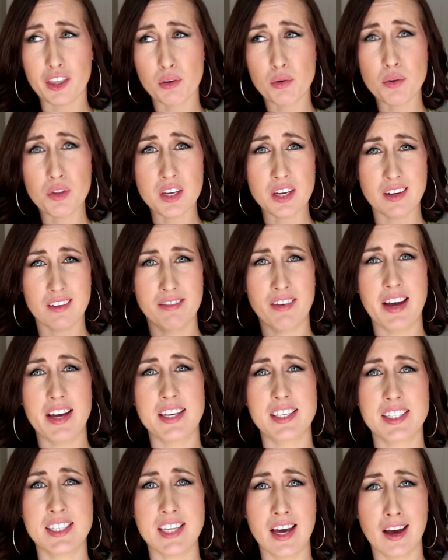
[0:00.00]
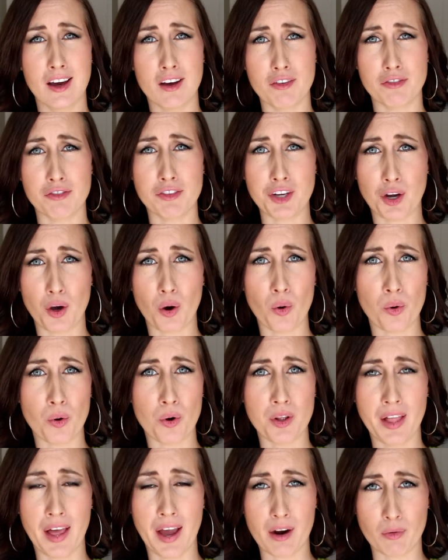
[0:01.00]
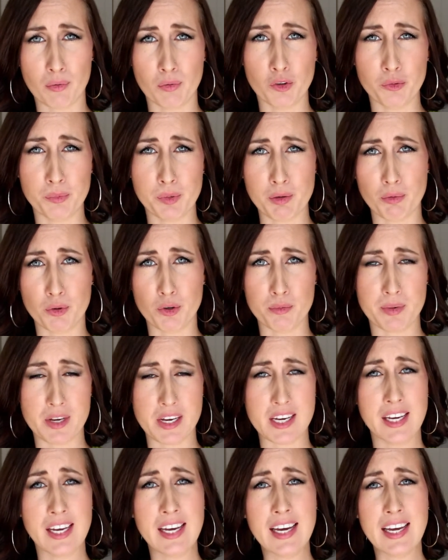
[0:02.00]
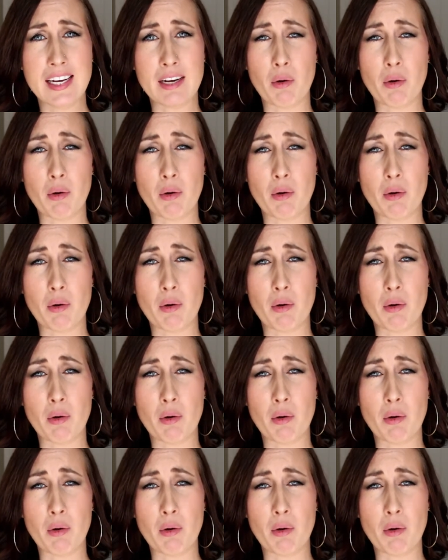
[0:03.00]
through the advice of Nicole at Ruby Ruby.